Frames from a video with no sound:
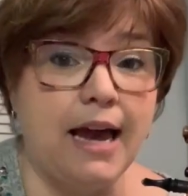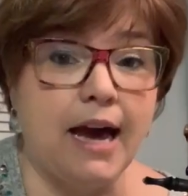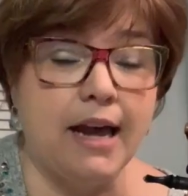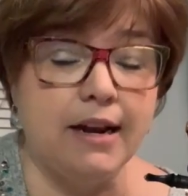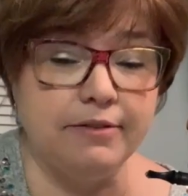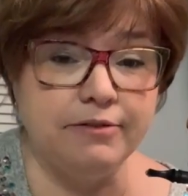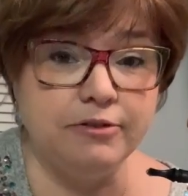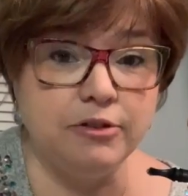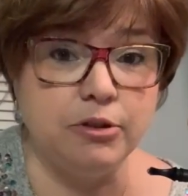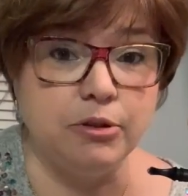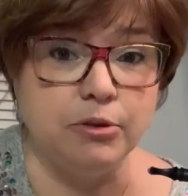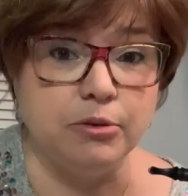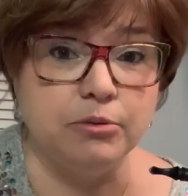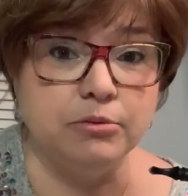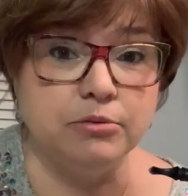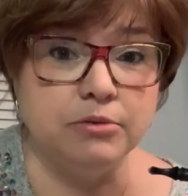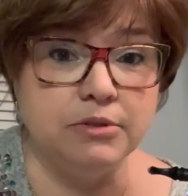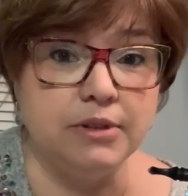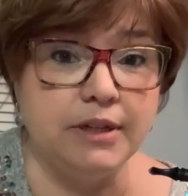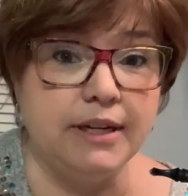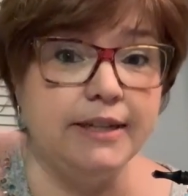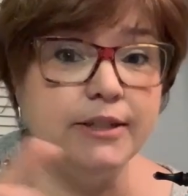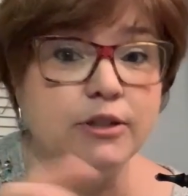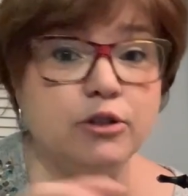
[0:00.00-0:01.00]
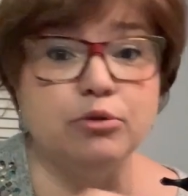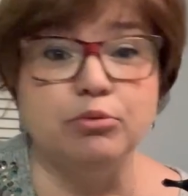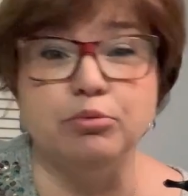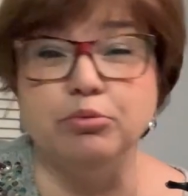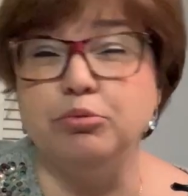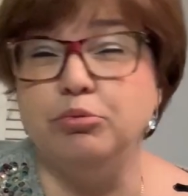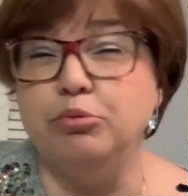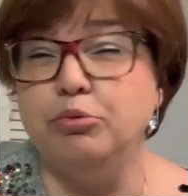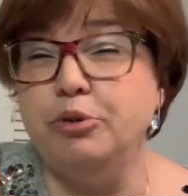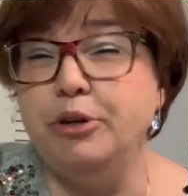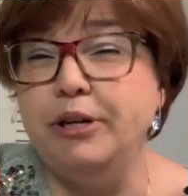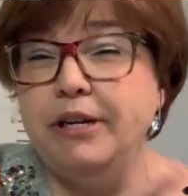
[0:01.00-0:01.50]
out of tune. It's
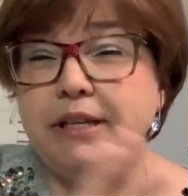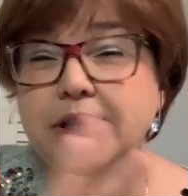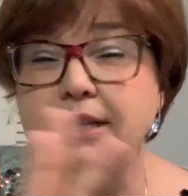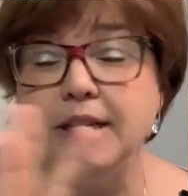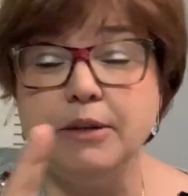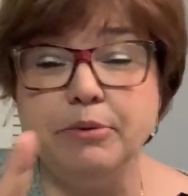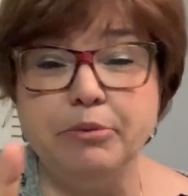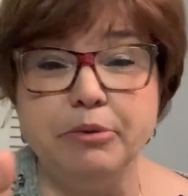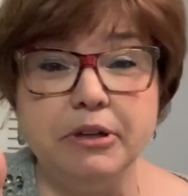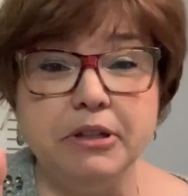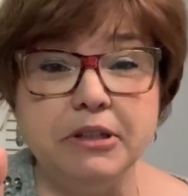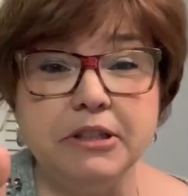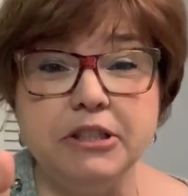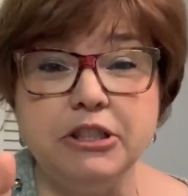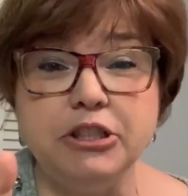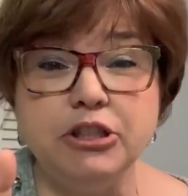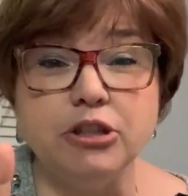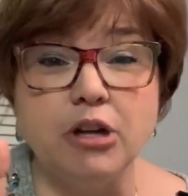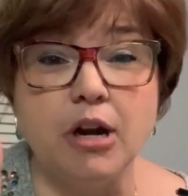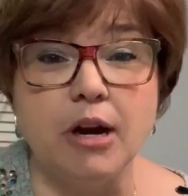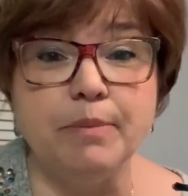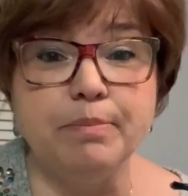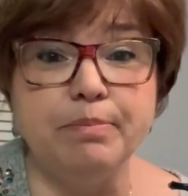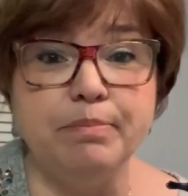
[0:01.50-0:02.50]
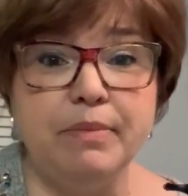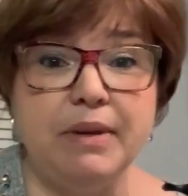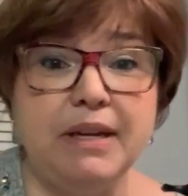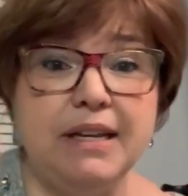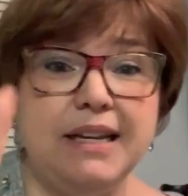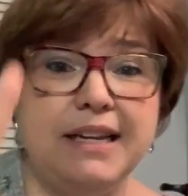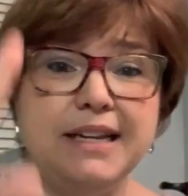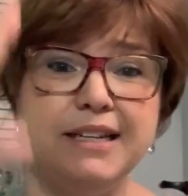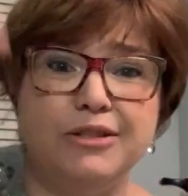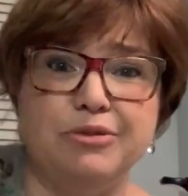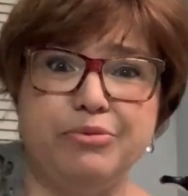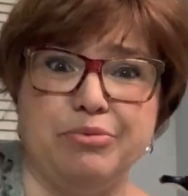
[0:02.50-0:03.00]
really, really sharp,
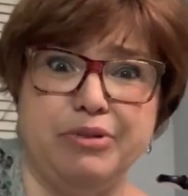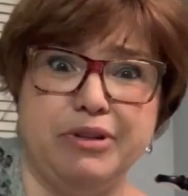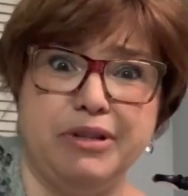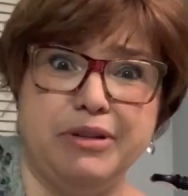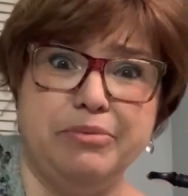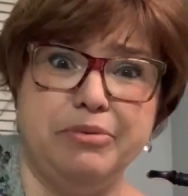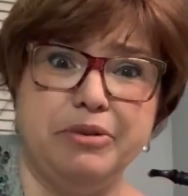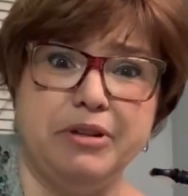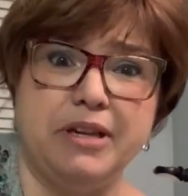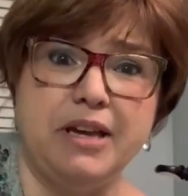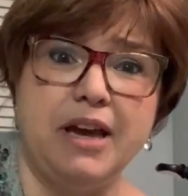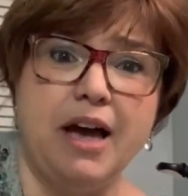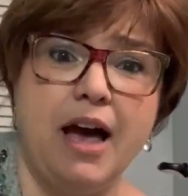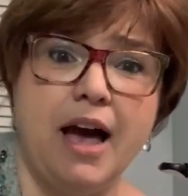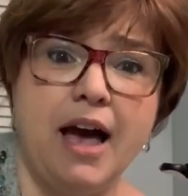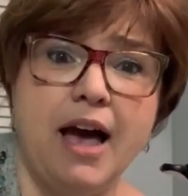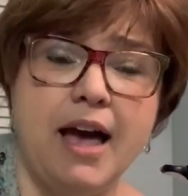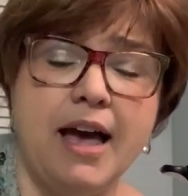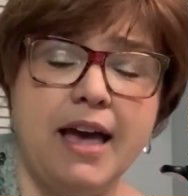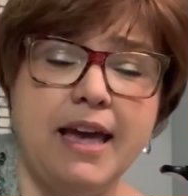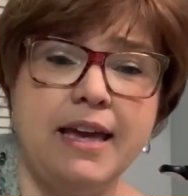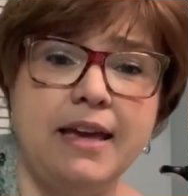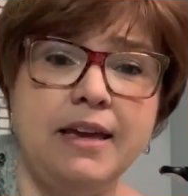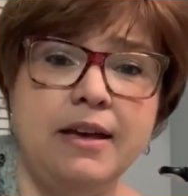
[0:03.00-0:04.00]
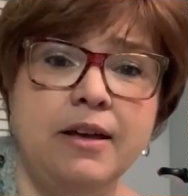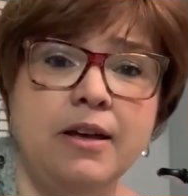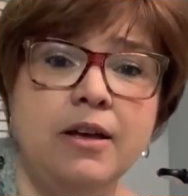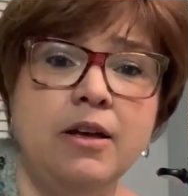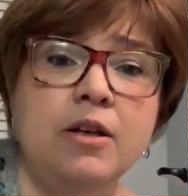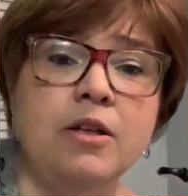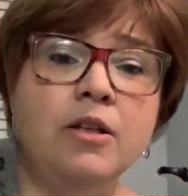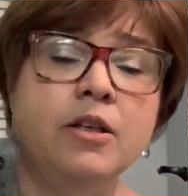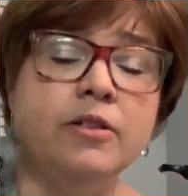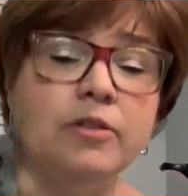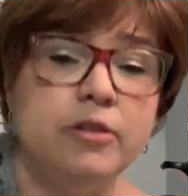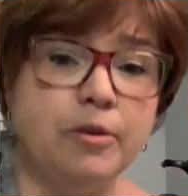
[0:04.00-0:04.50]
meaning it's really, really high,
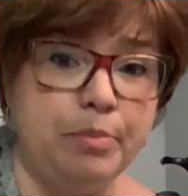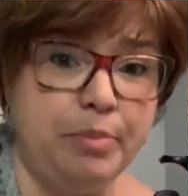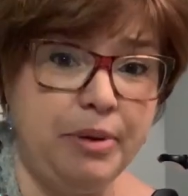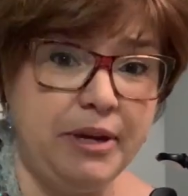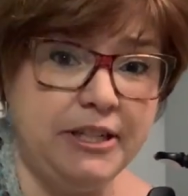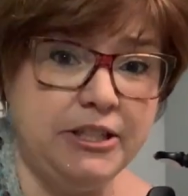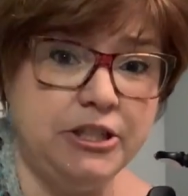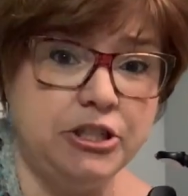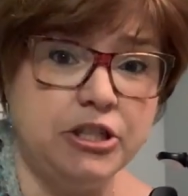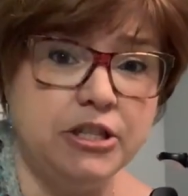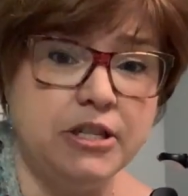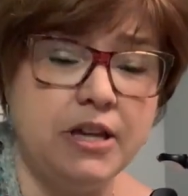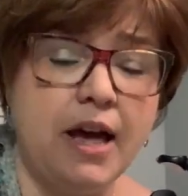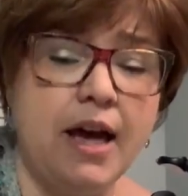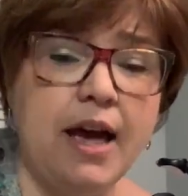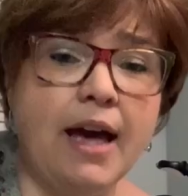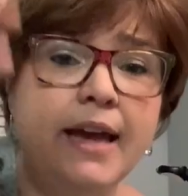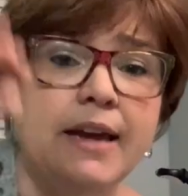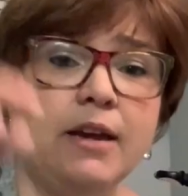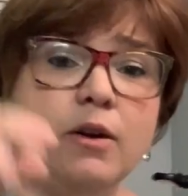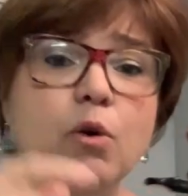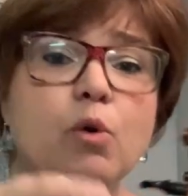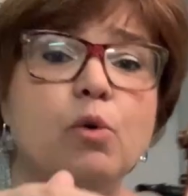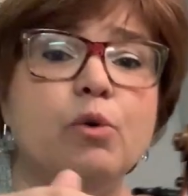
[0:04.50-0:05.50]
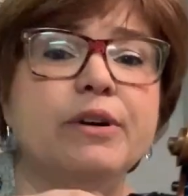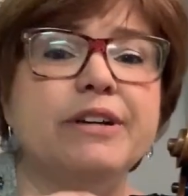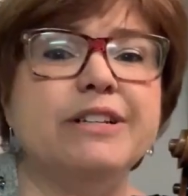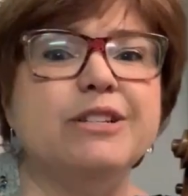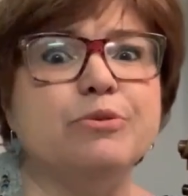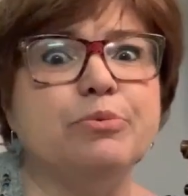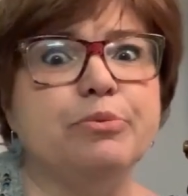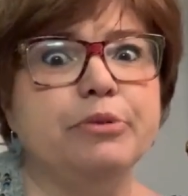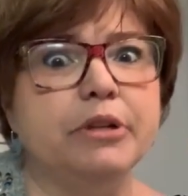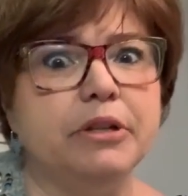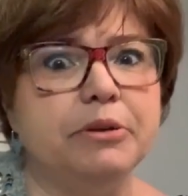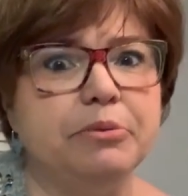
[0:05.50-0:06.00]
the pitch is high, or
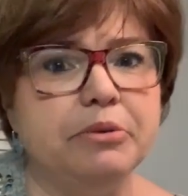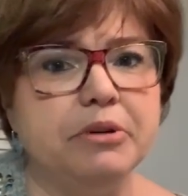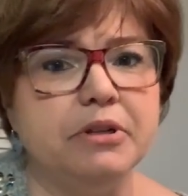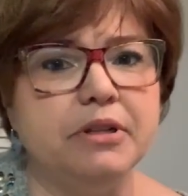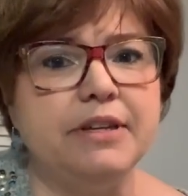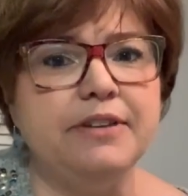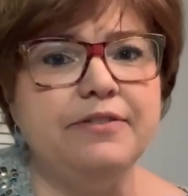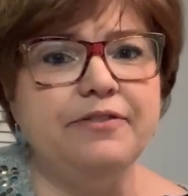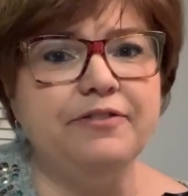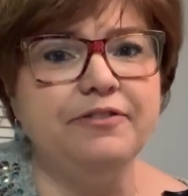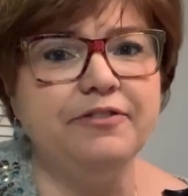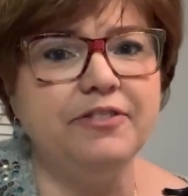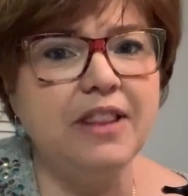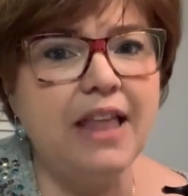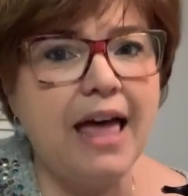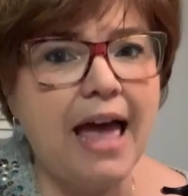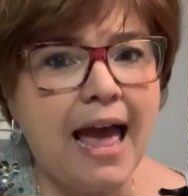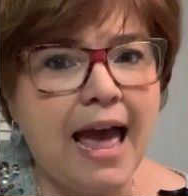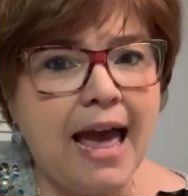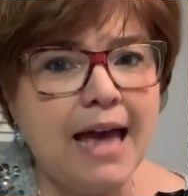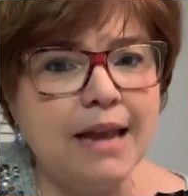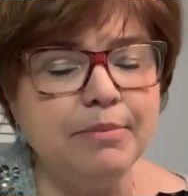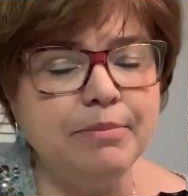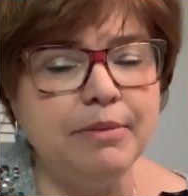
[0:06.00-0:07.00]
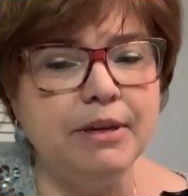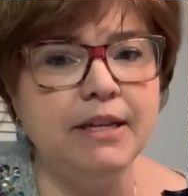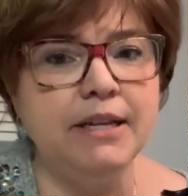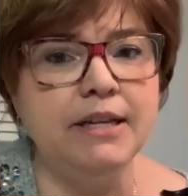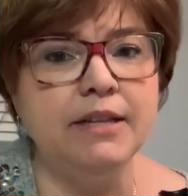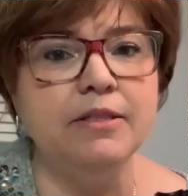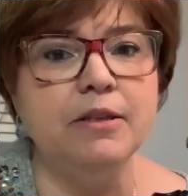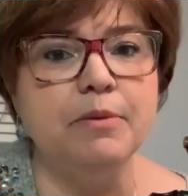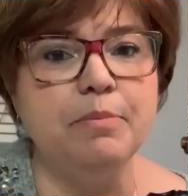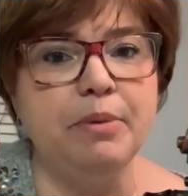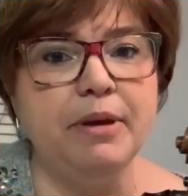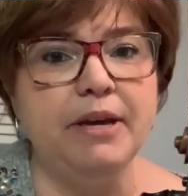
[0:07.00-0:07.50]
it's really, really flat,
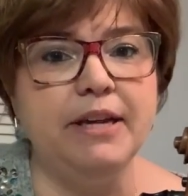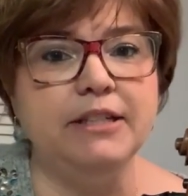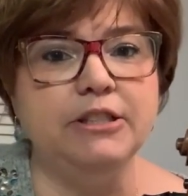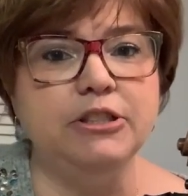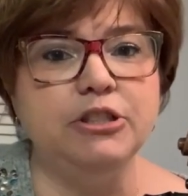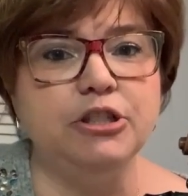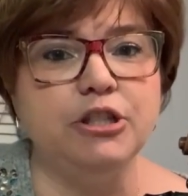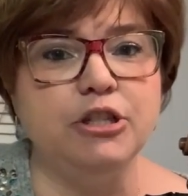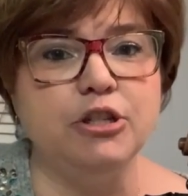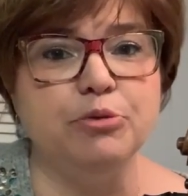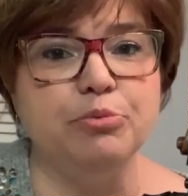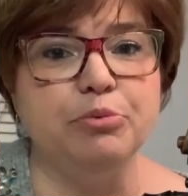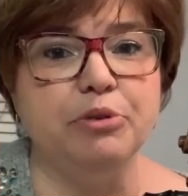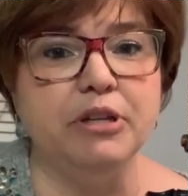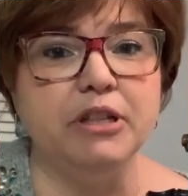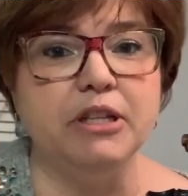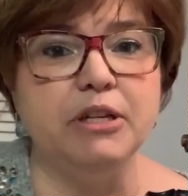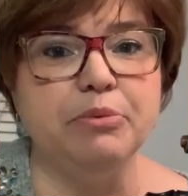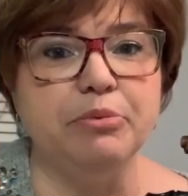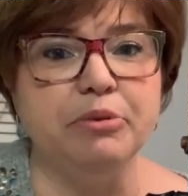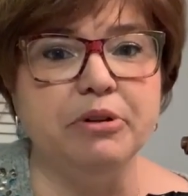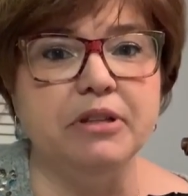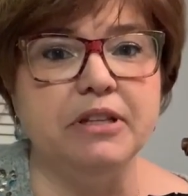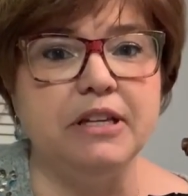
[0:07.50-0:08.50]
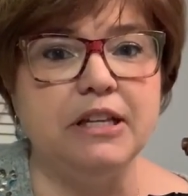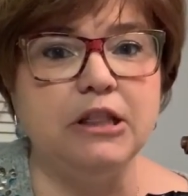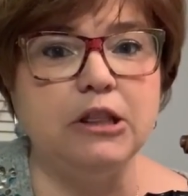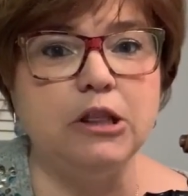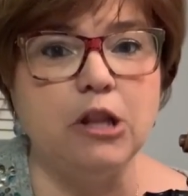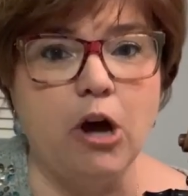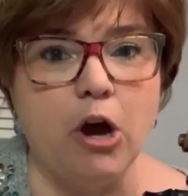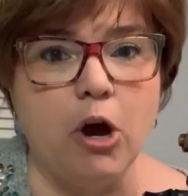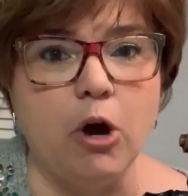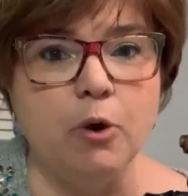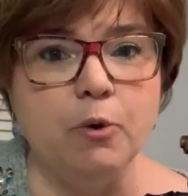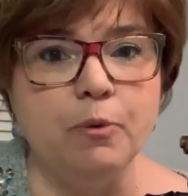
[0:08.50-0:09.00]
meaning the pitch is really, really
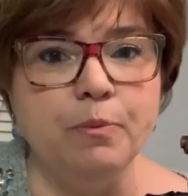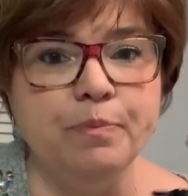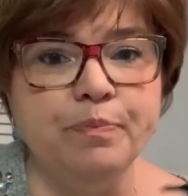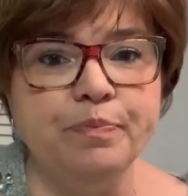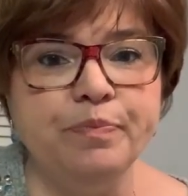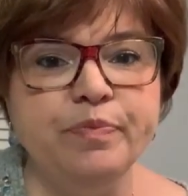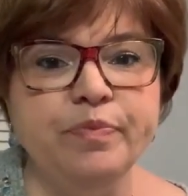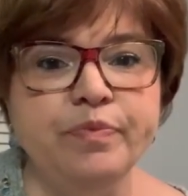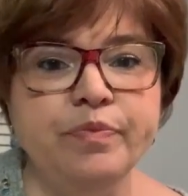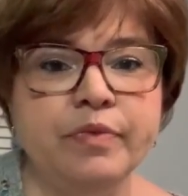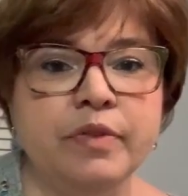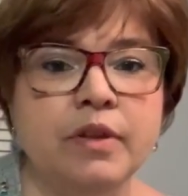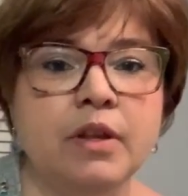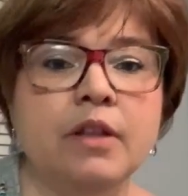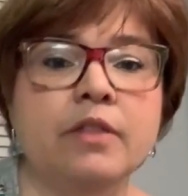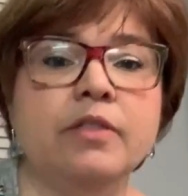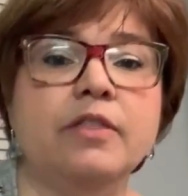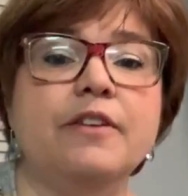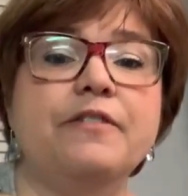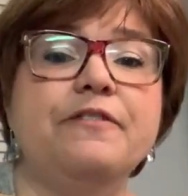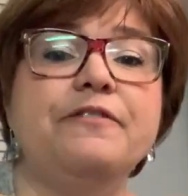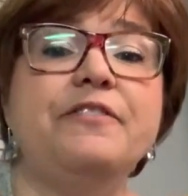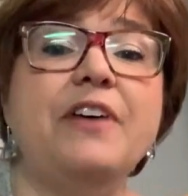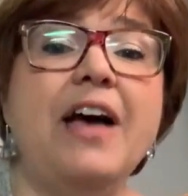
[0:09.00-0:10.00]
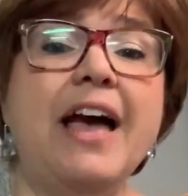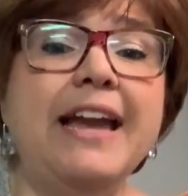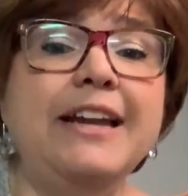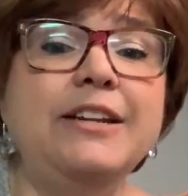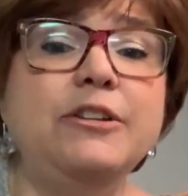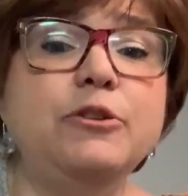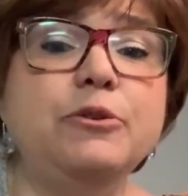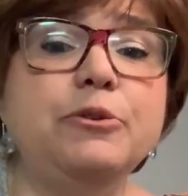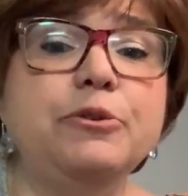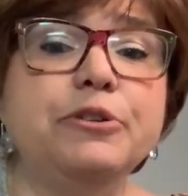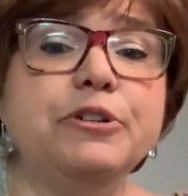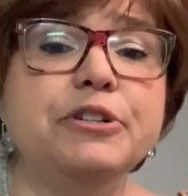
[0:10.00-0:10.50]
low. The fine
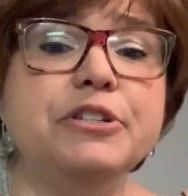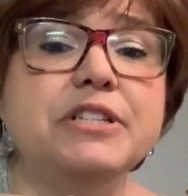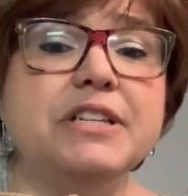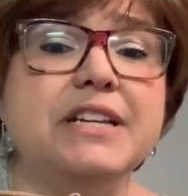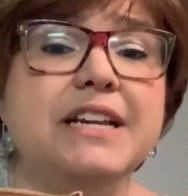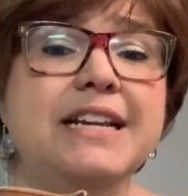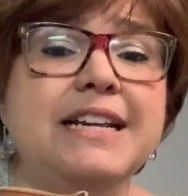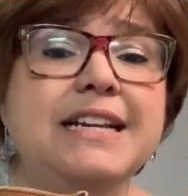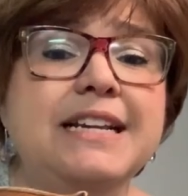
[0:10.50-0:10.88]
tuners